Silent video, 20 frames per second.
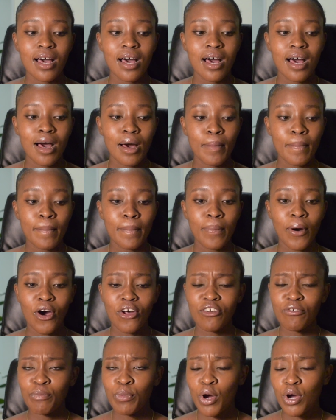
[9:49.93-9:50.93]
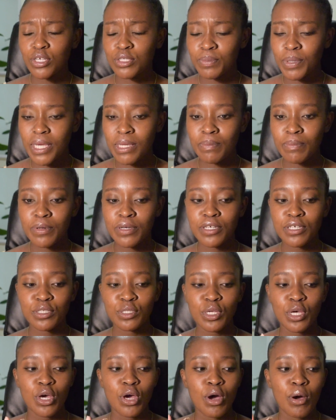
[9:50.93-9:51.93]
part of past papers,
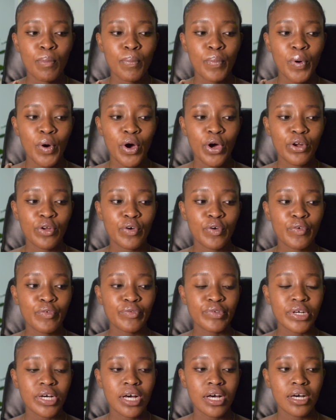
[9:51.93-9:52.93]
part of